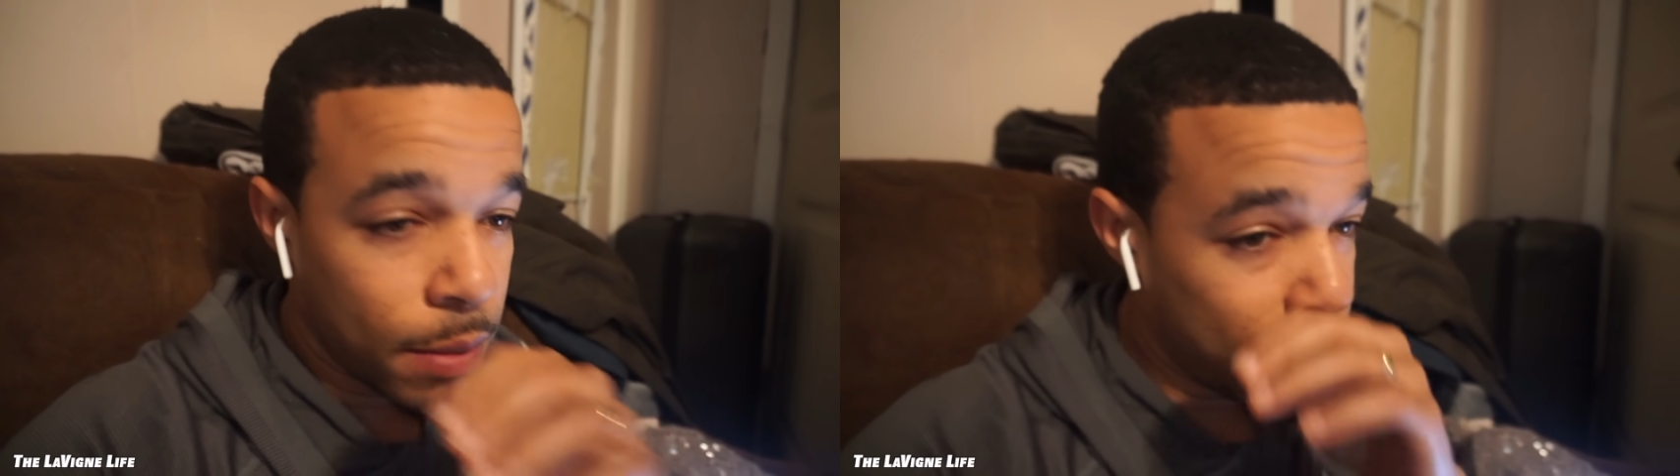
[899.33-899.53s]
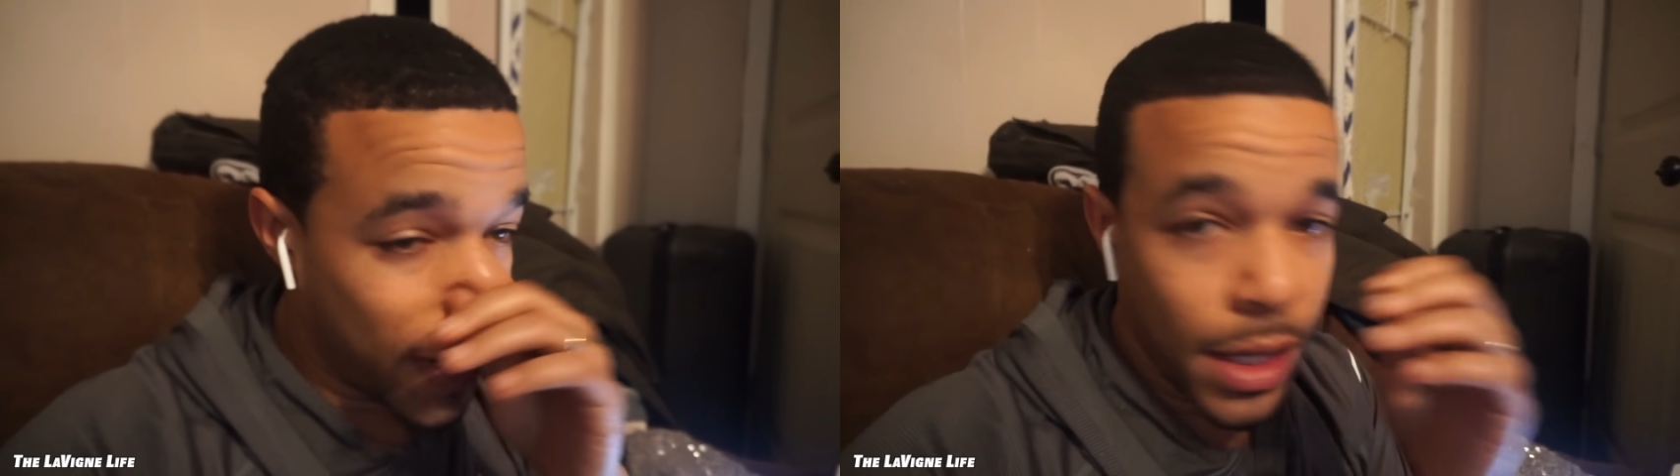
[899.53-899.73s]
I'm
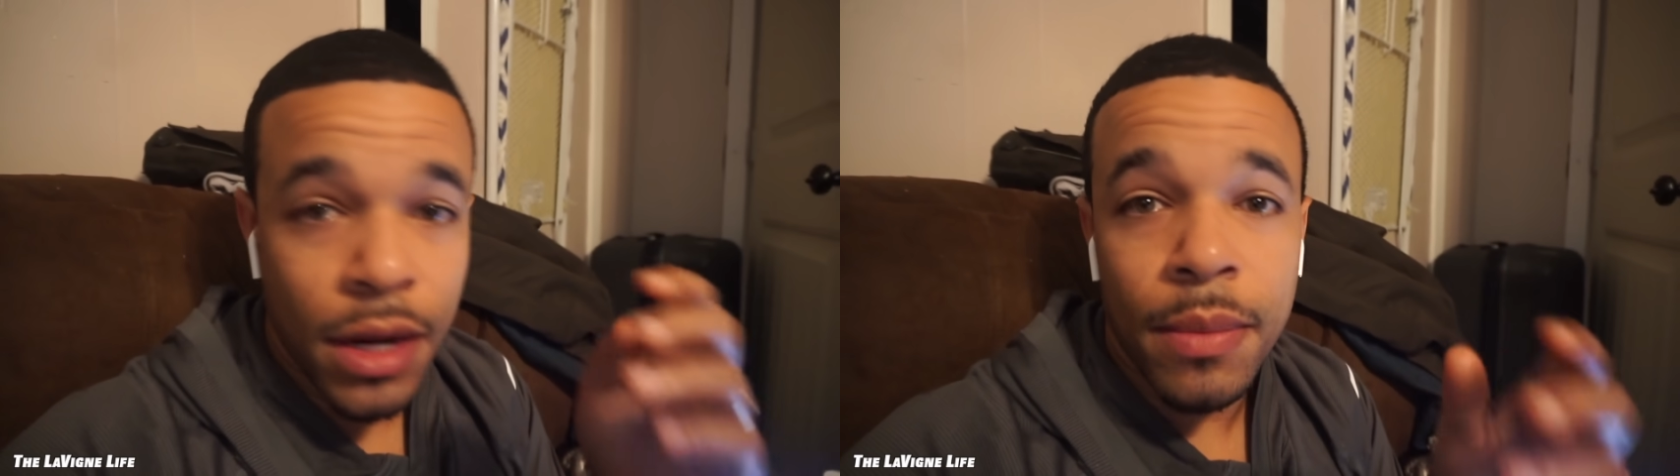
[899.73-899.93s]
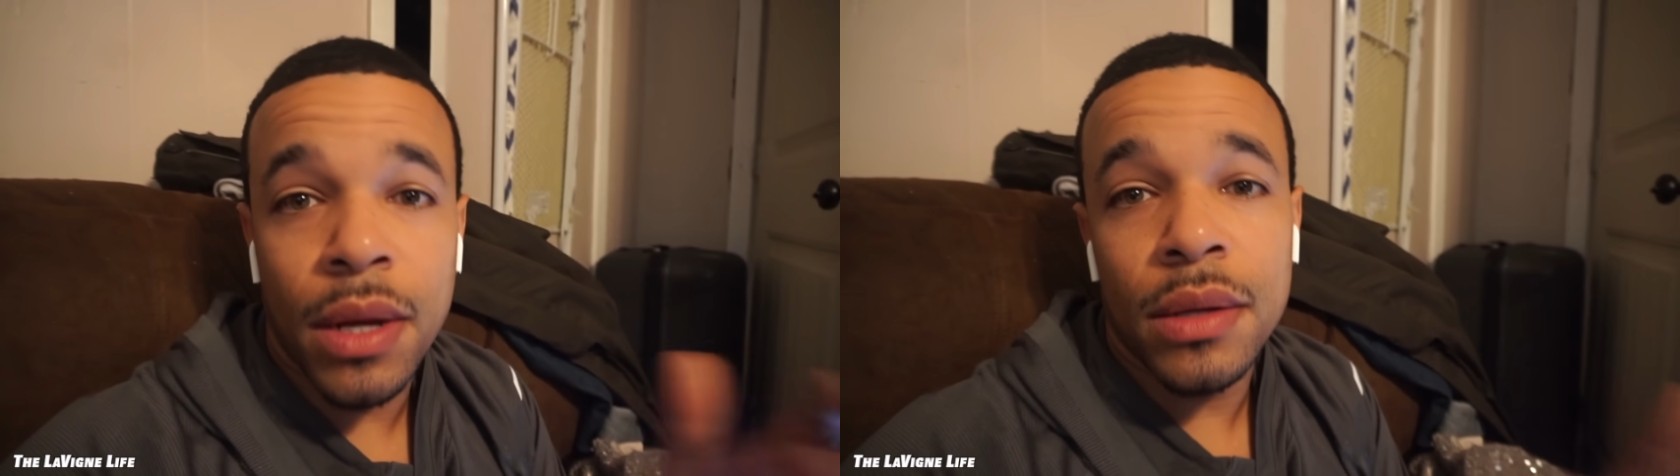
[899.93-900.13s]
trying to get
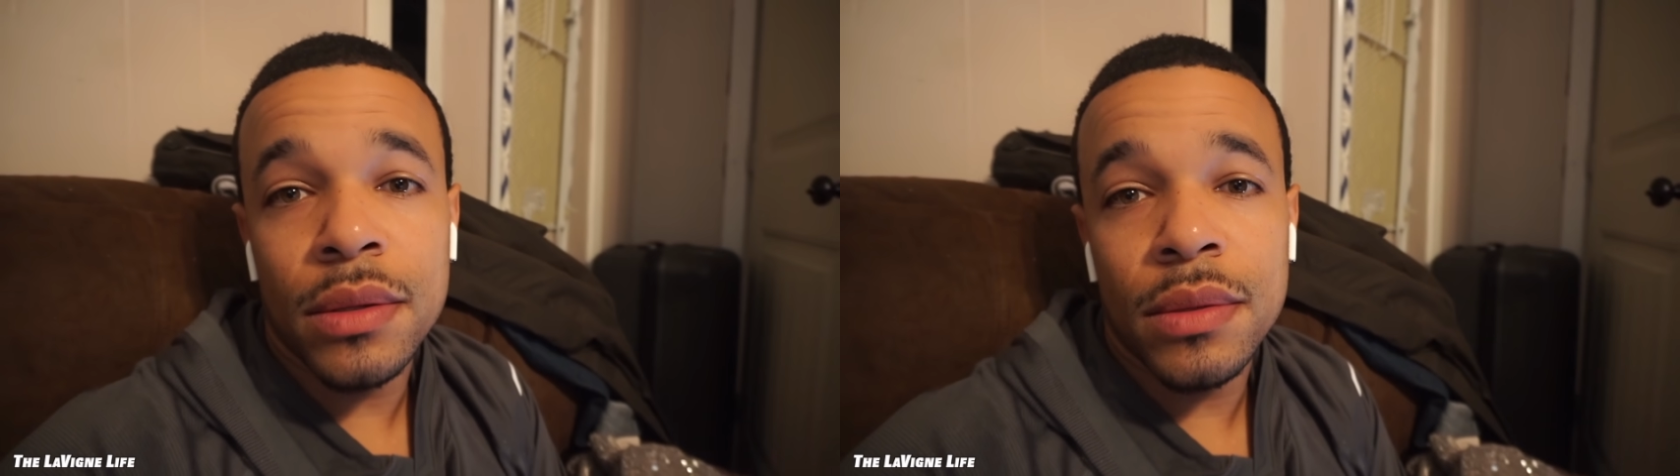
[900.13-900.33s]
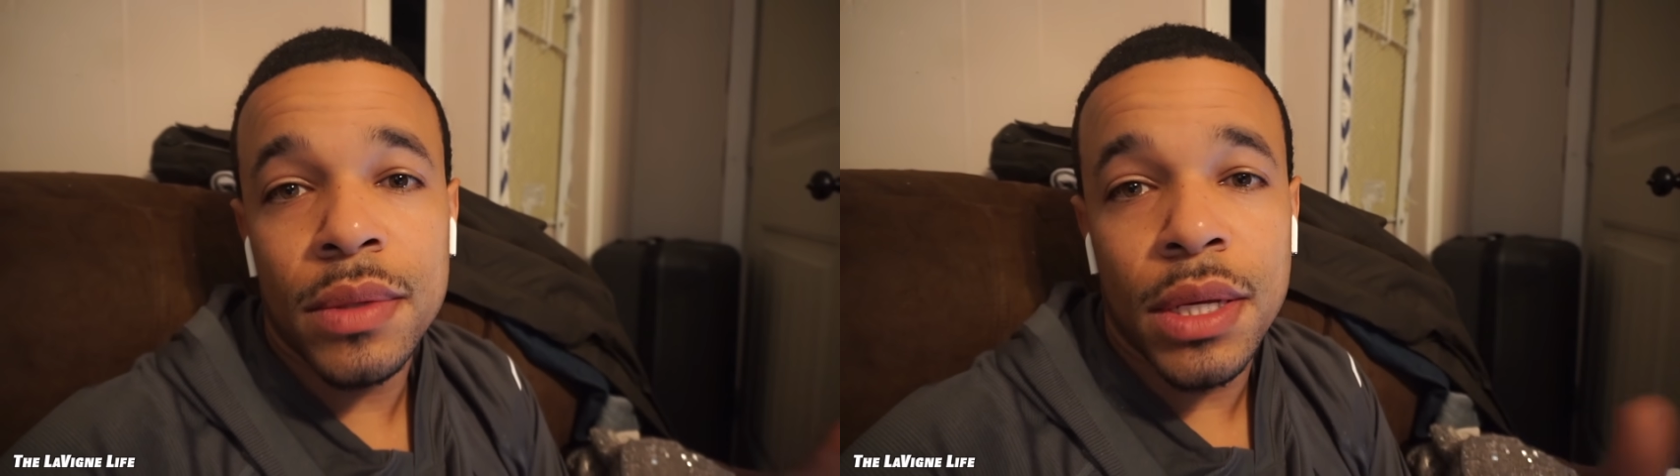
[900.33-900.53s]
them out
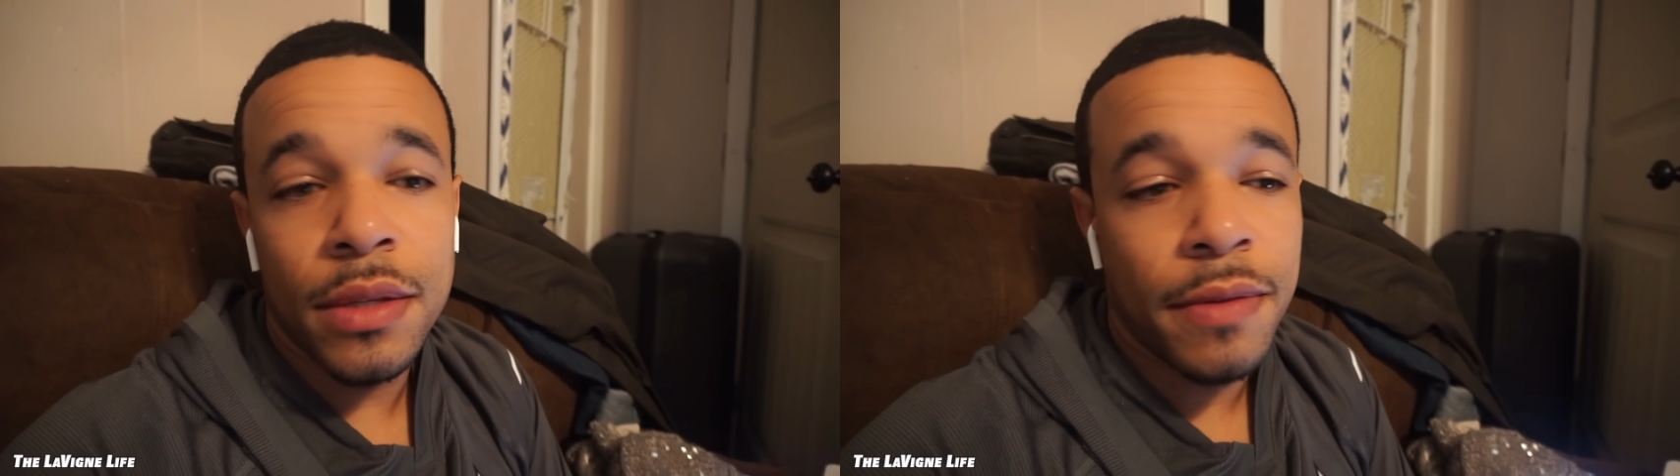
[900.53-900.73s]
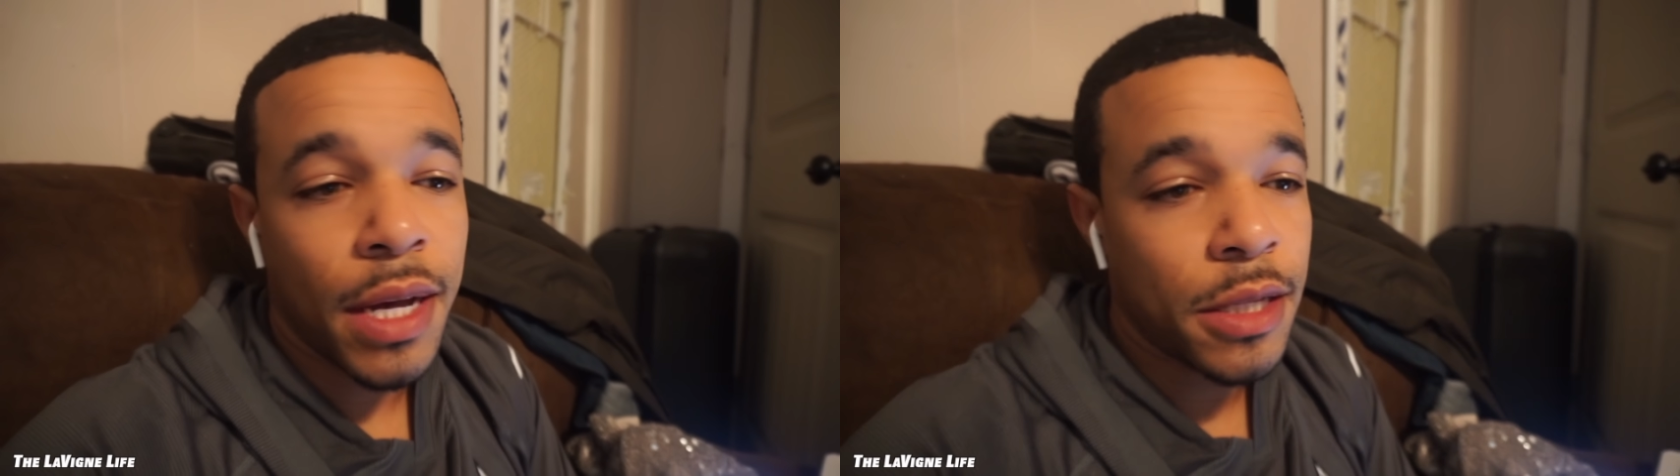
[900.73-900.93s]

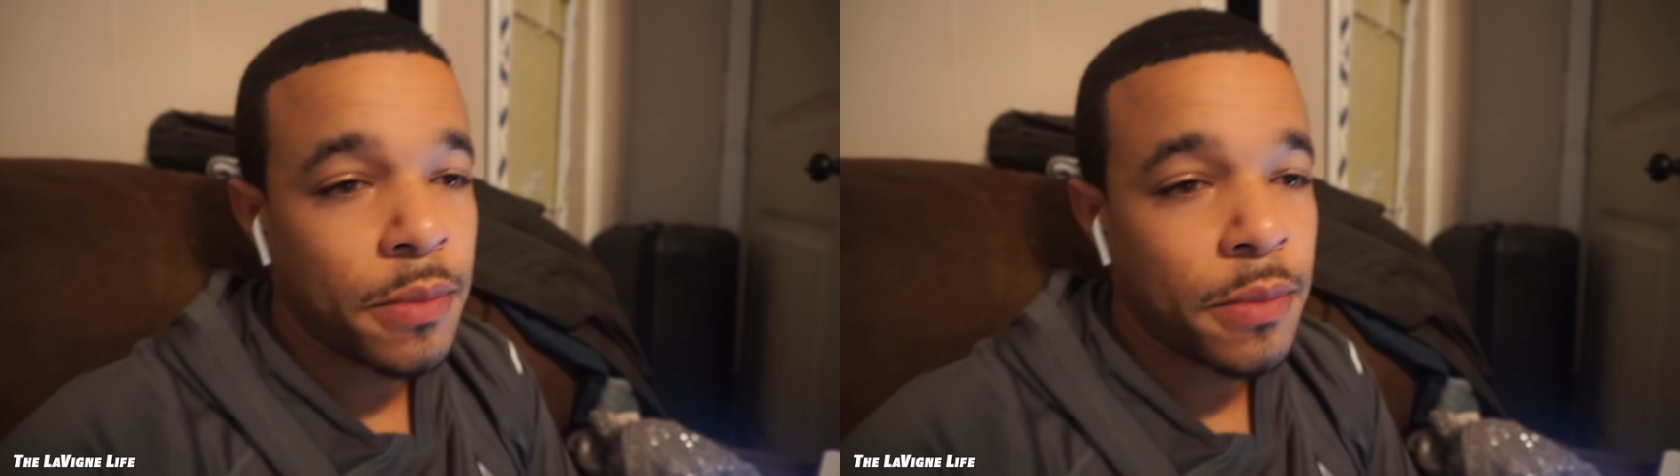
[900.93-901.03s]
as fast